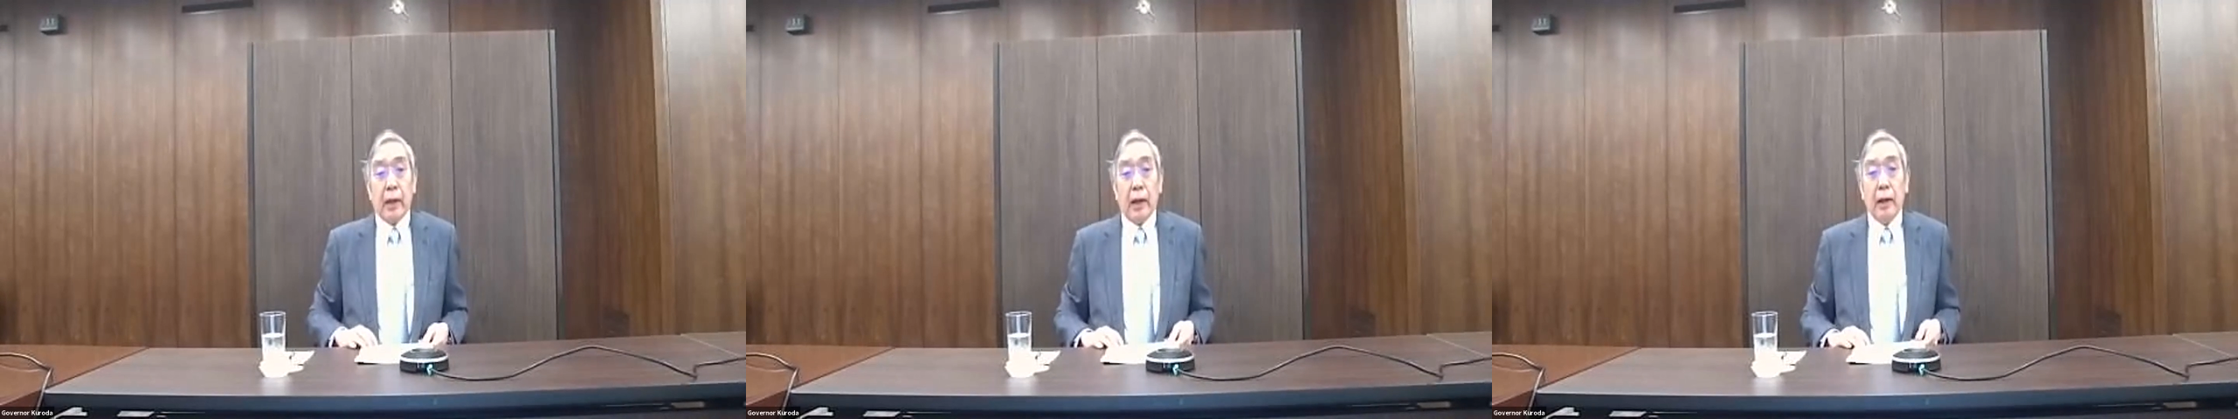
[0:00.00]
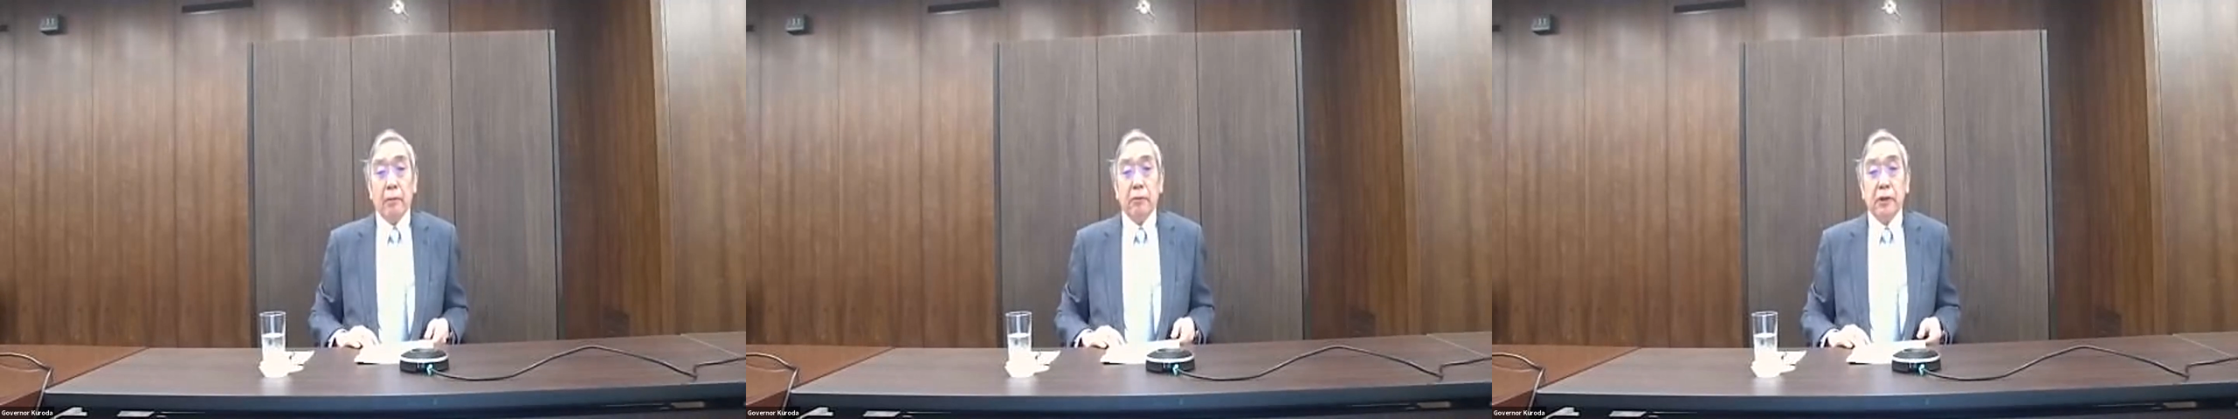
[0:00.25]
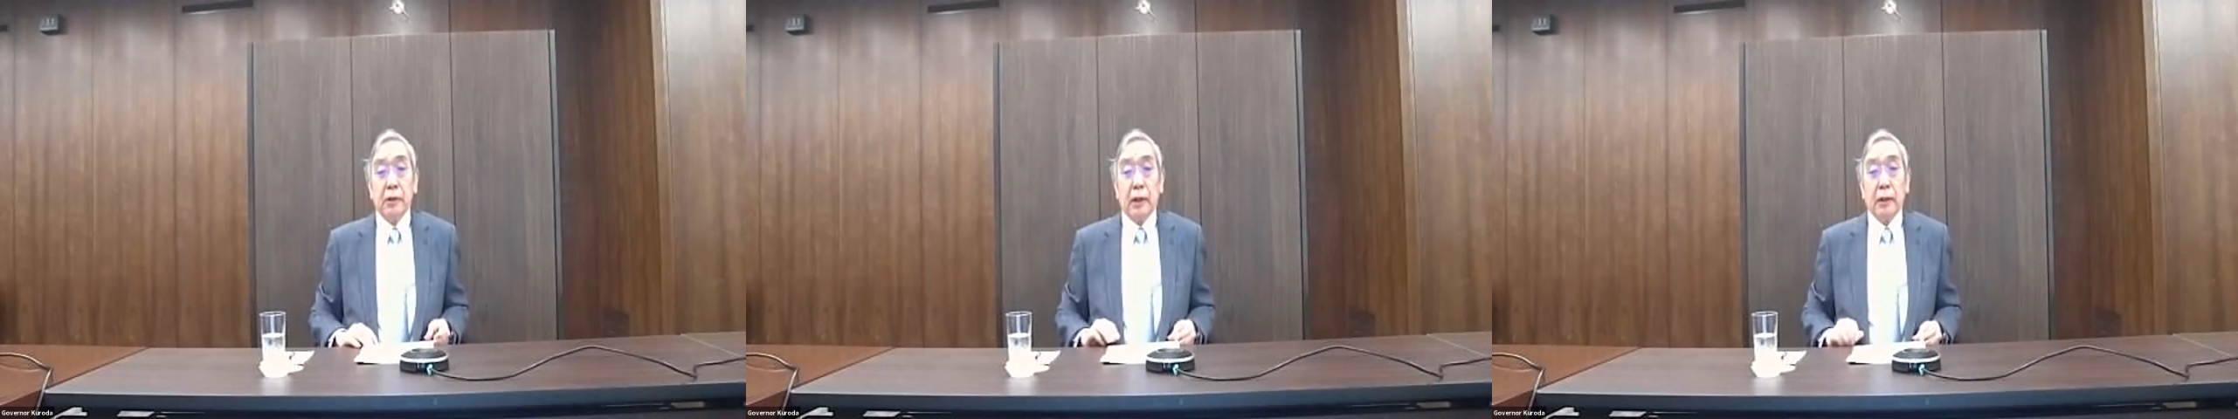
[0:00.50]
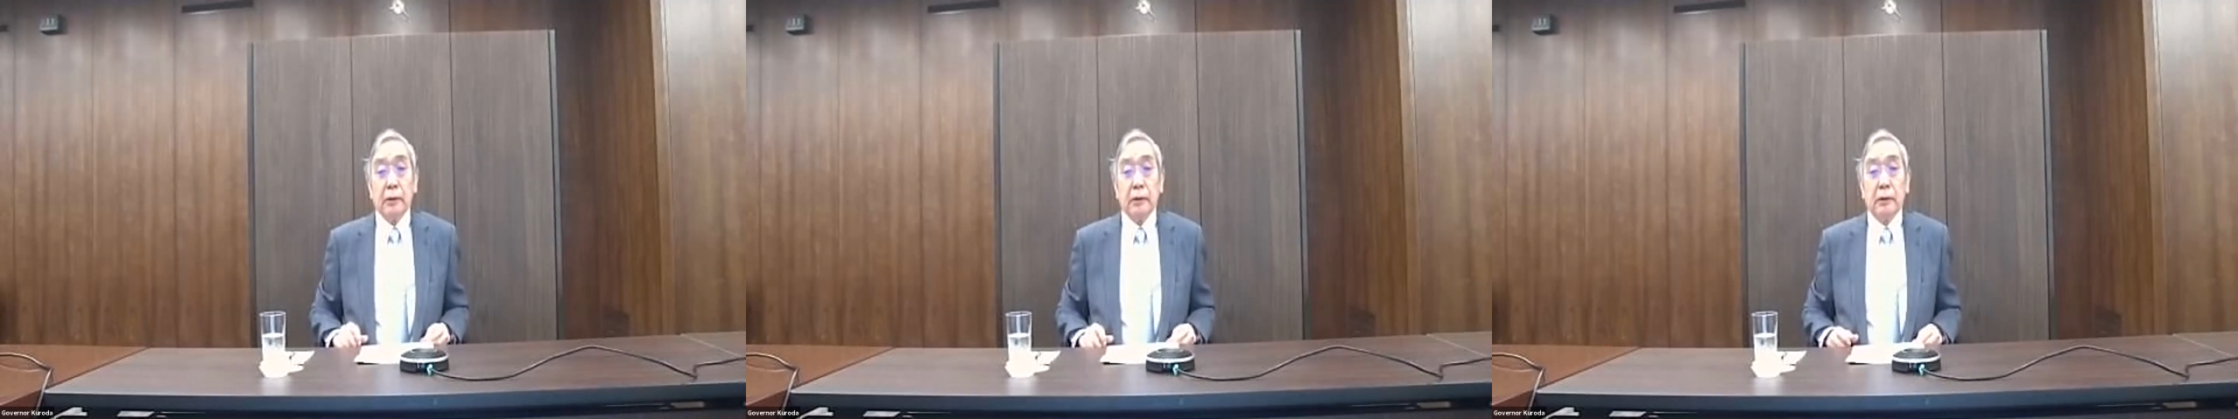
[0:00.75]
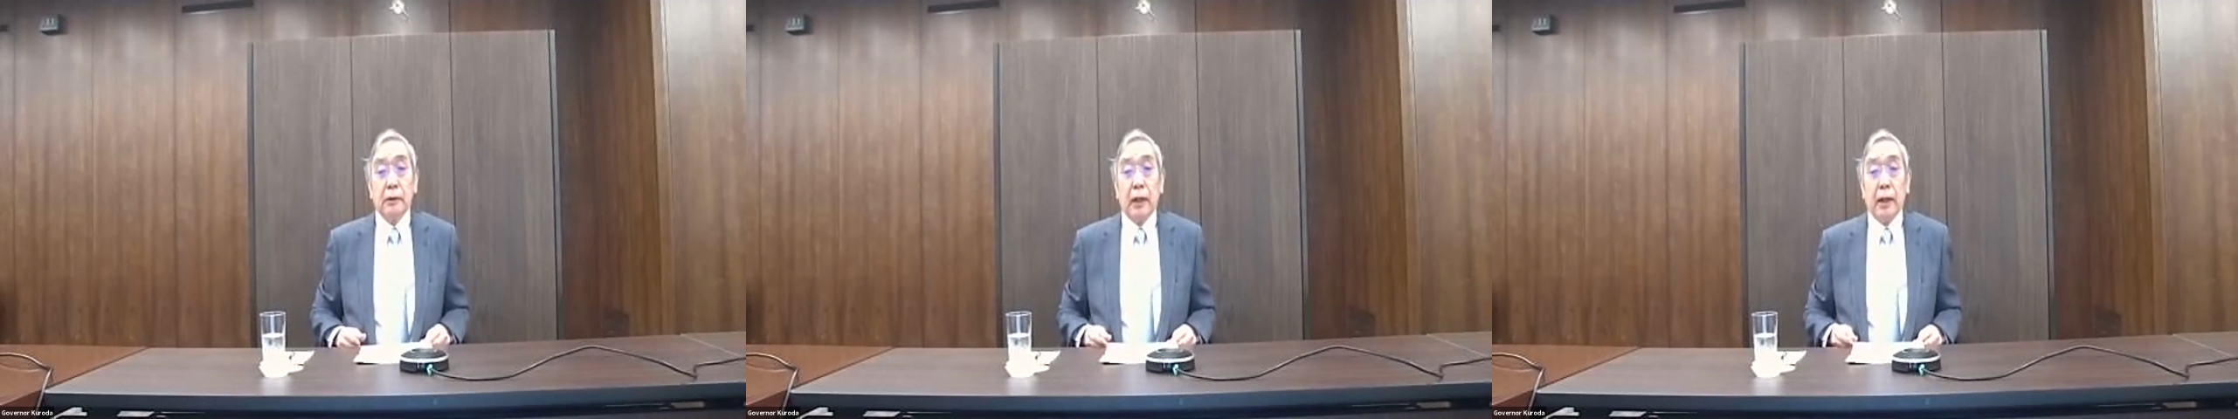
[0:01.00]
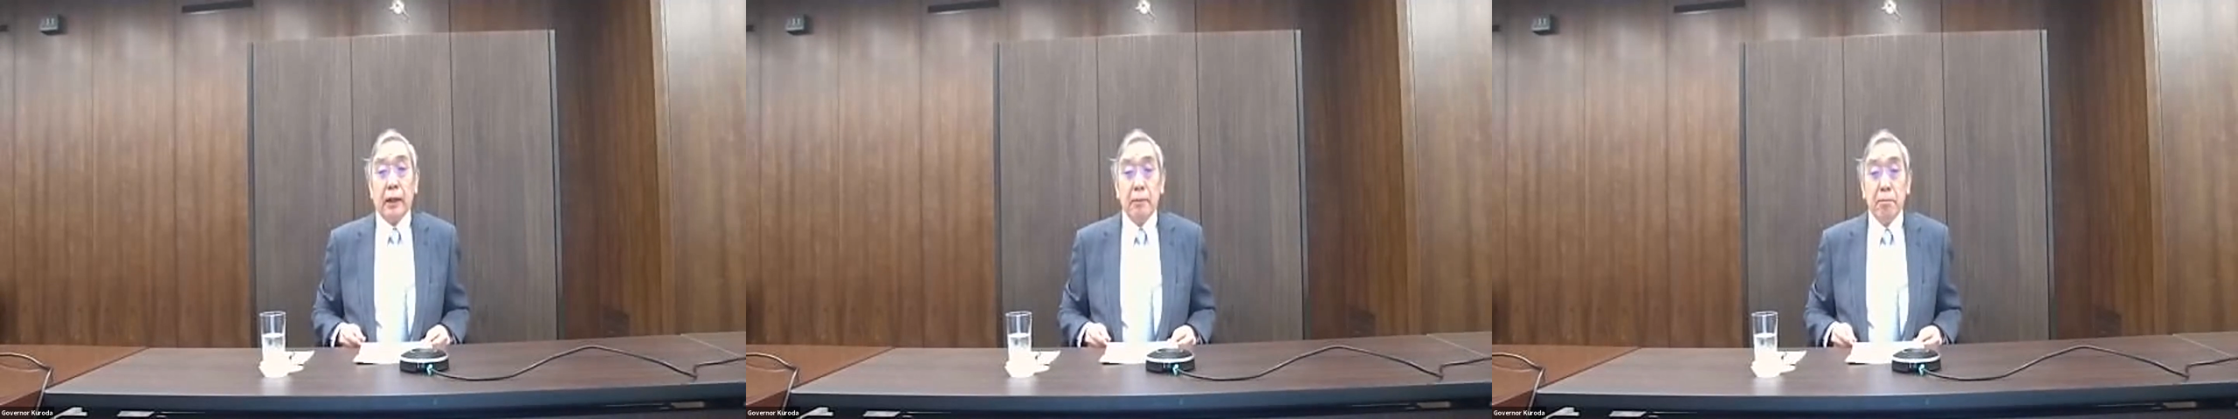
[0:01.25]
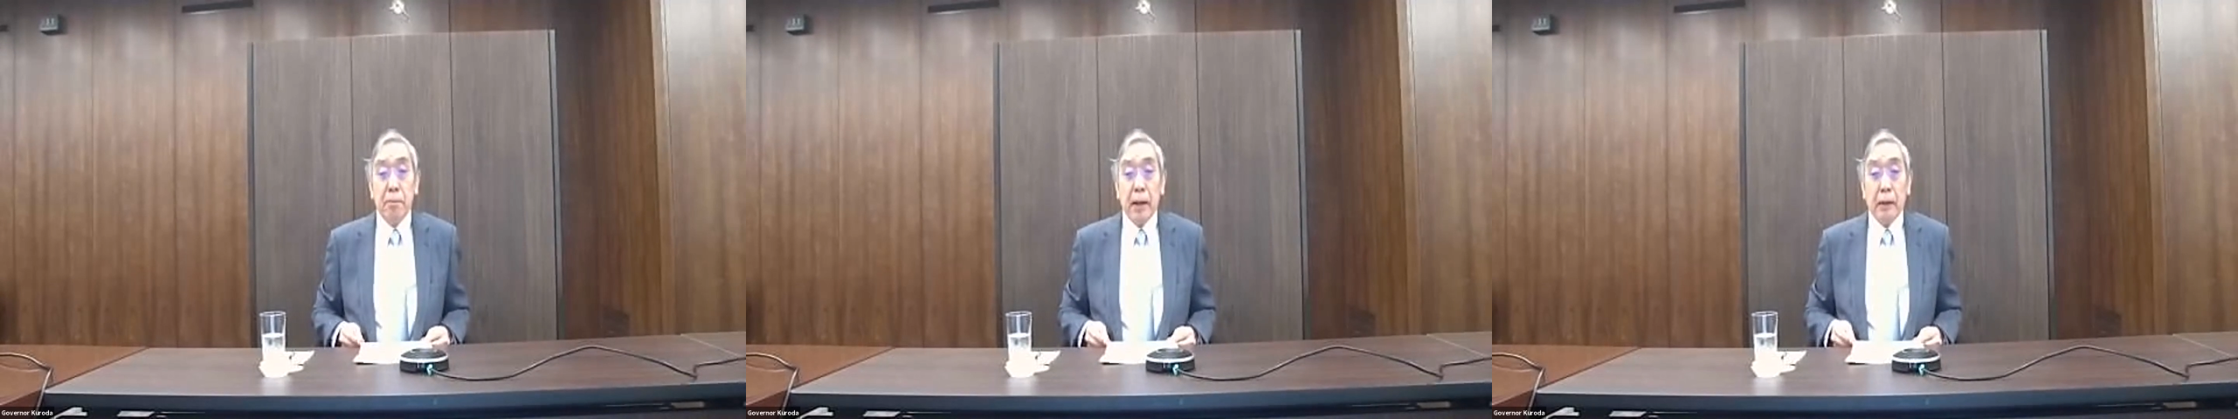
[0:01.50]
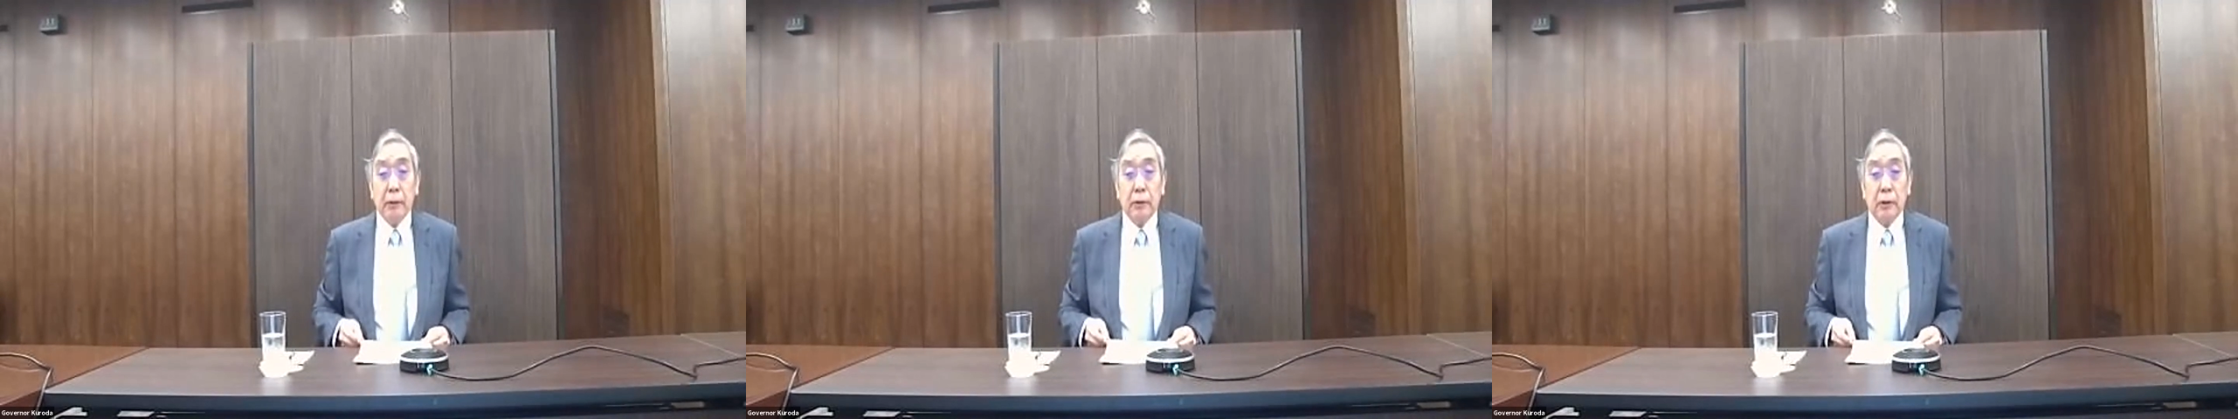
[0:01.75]
I have discussed the
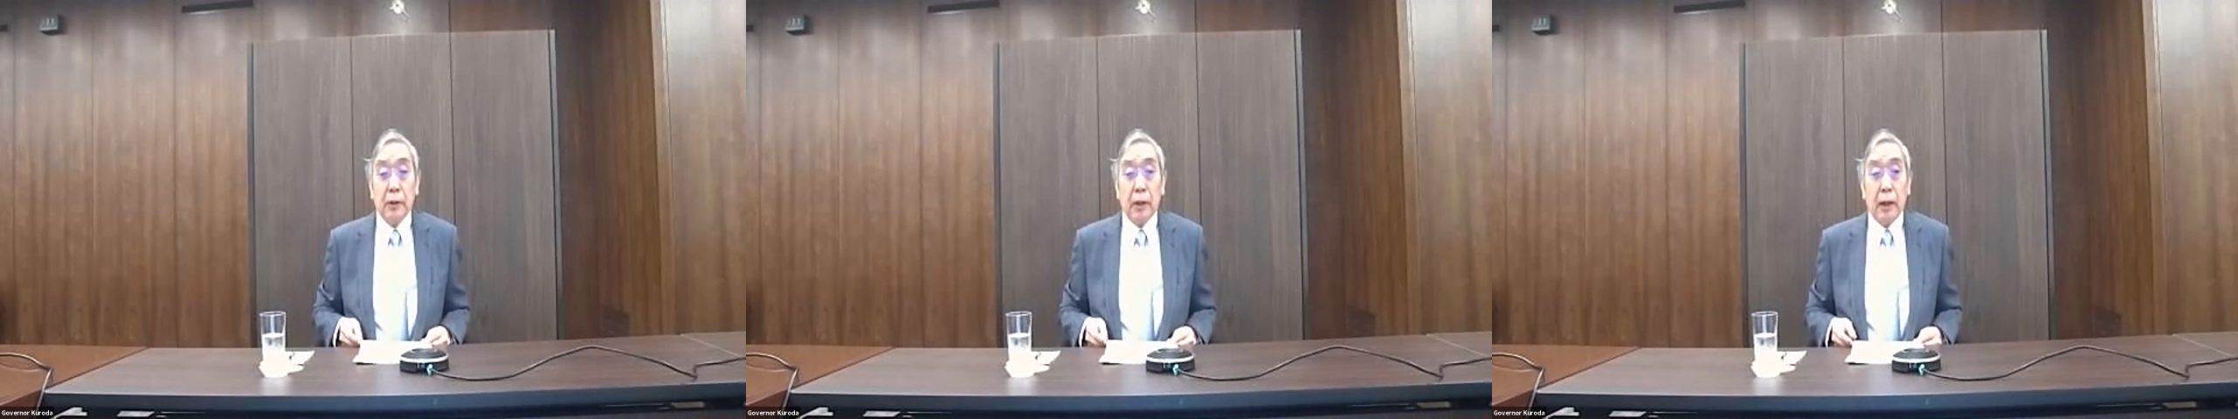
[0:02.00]
impact